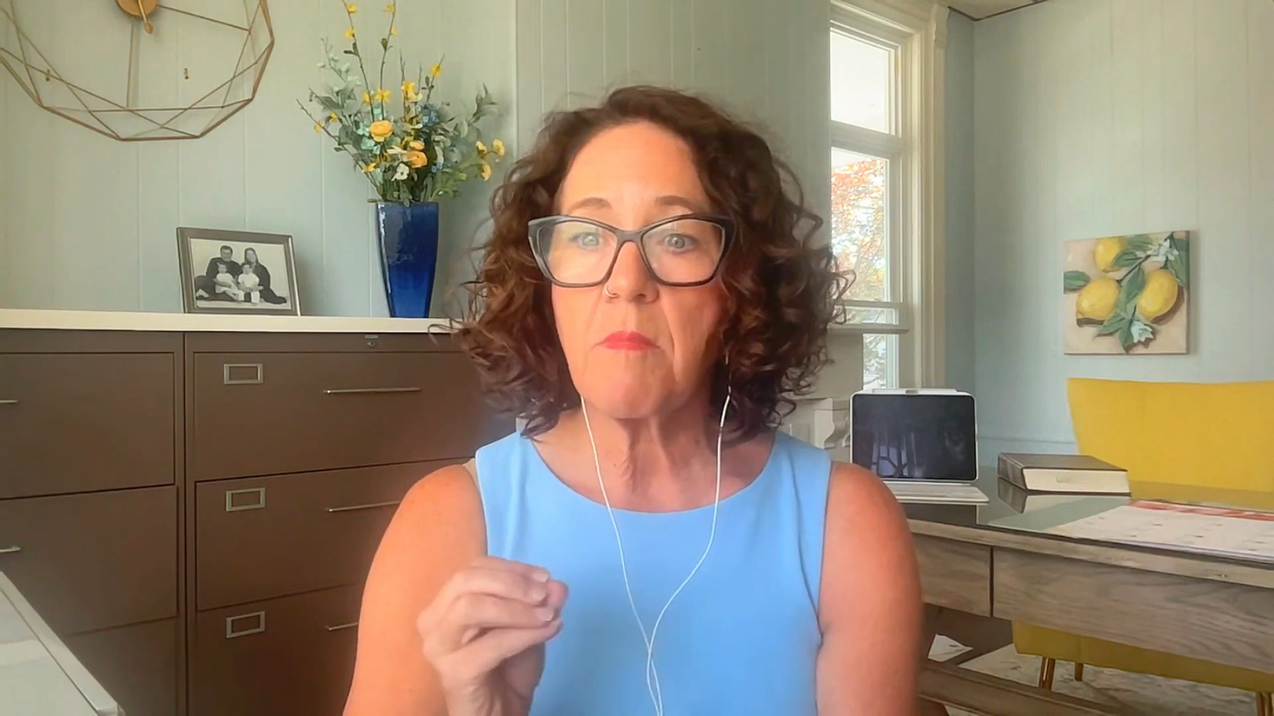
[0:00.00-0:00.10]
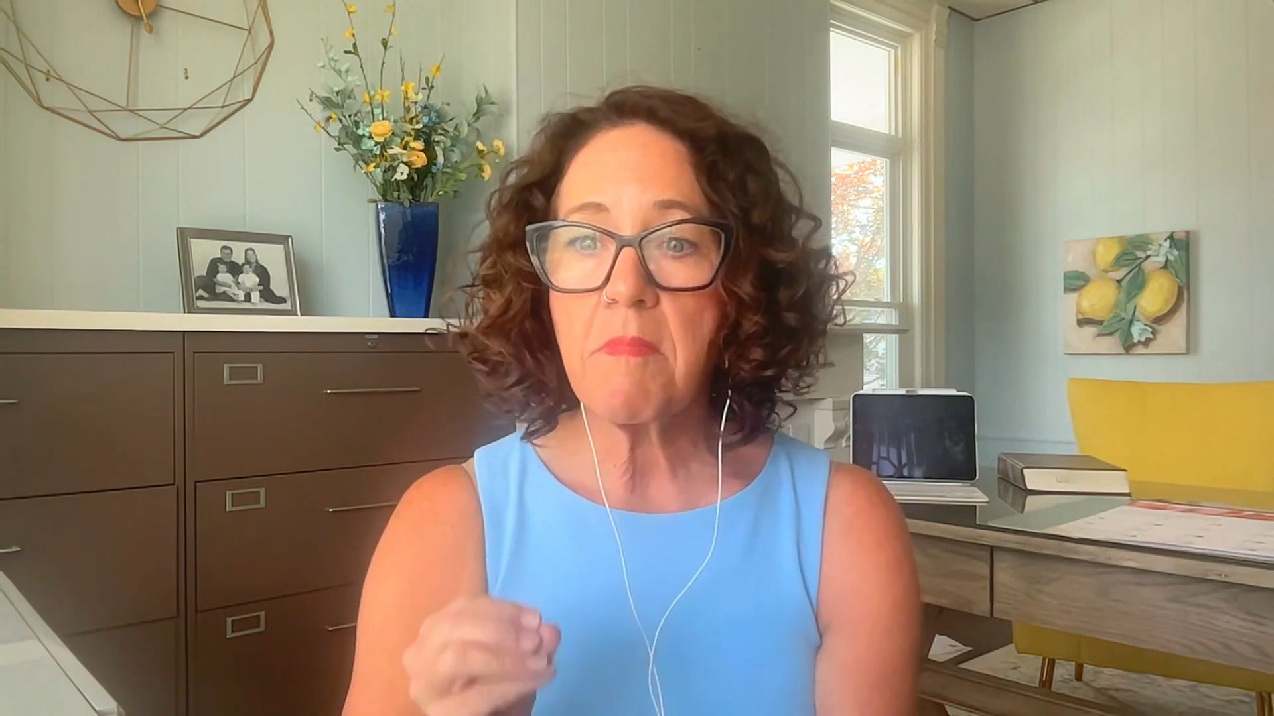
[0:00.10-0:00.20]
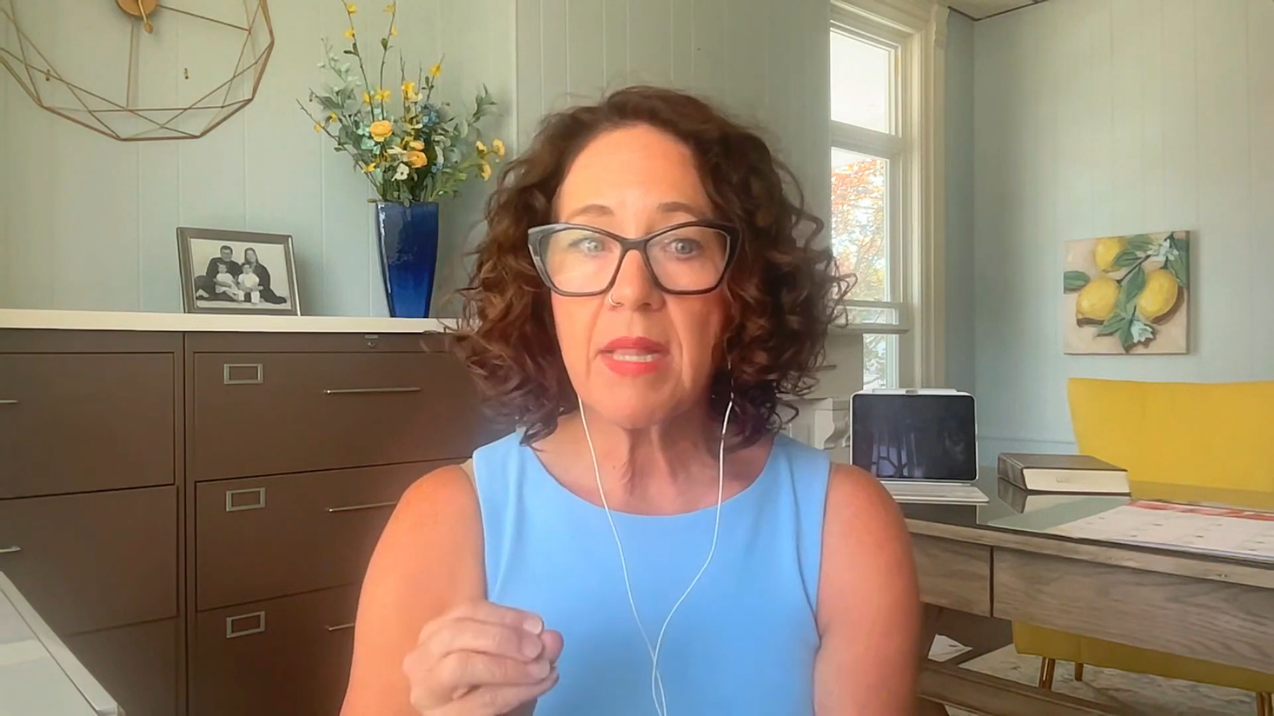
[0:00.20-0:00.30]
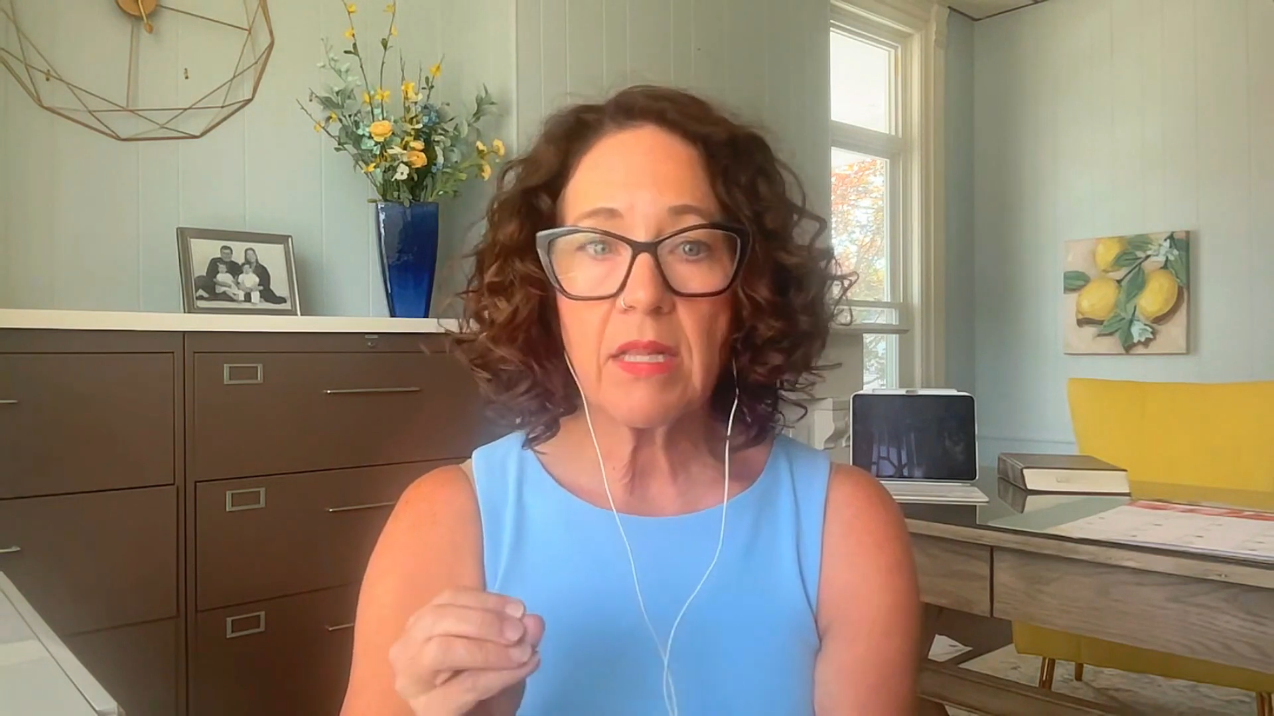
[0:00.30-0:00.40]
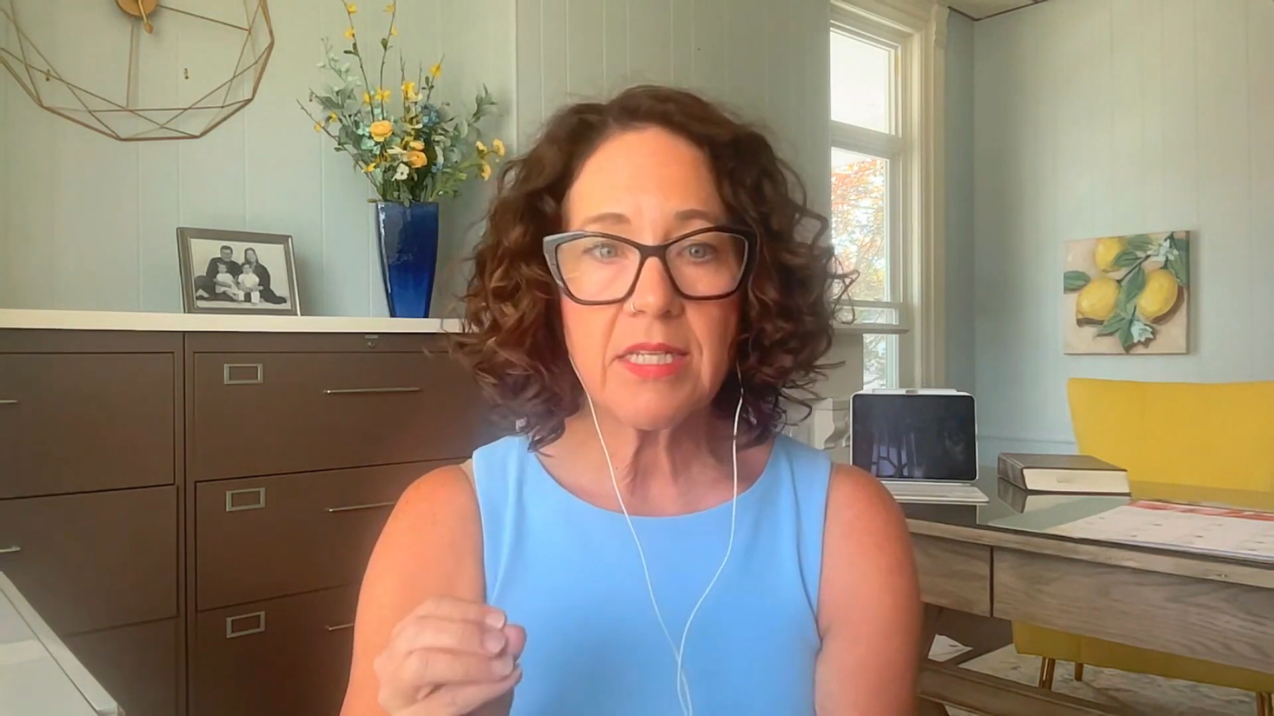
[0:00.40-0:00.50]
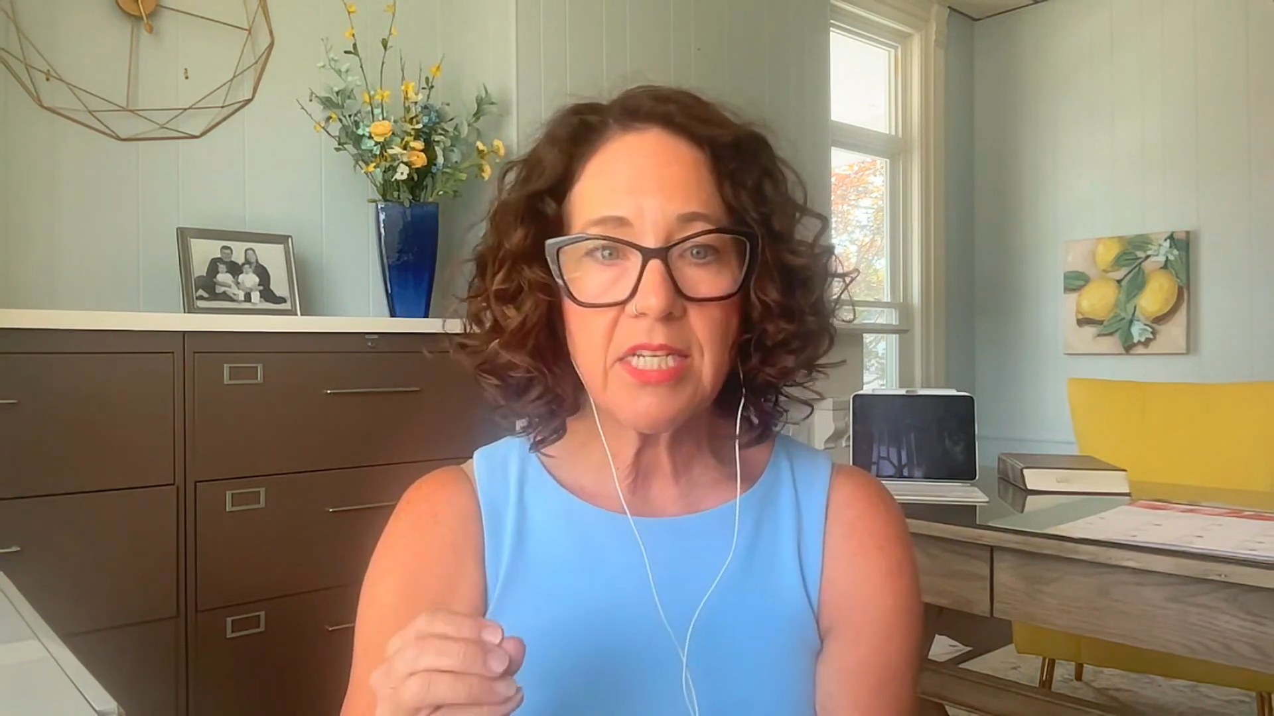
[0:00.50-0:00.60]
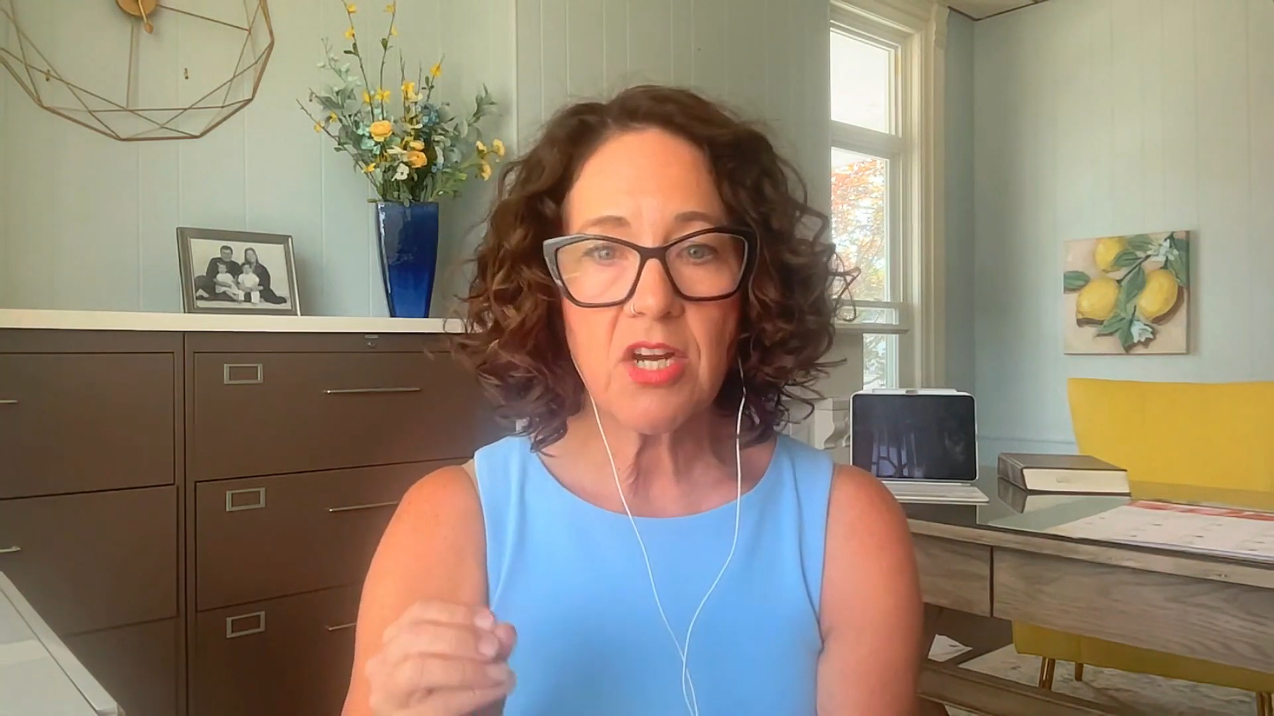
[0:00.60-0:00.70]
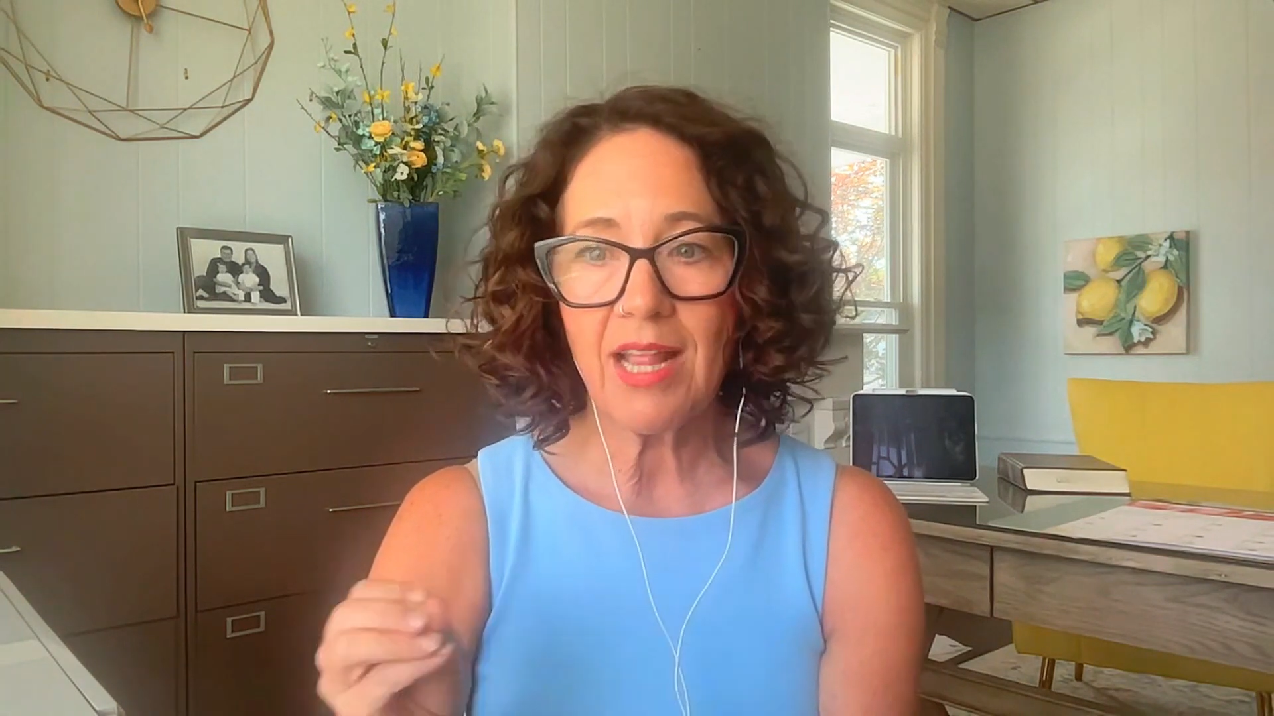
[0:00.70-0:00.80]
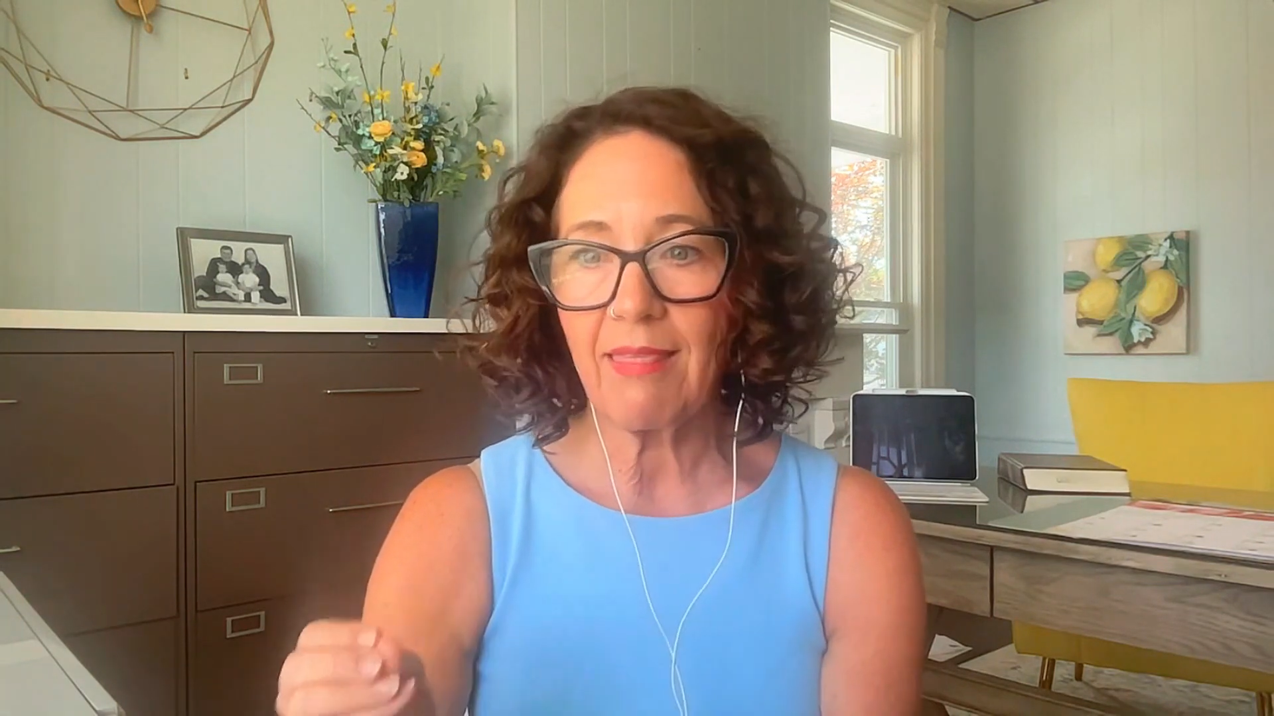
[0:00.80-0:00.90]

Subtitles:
Military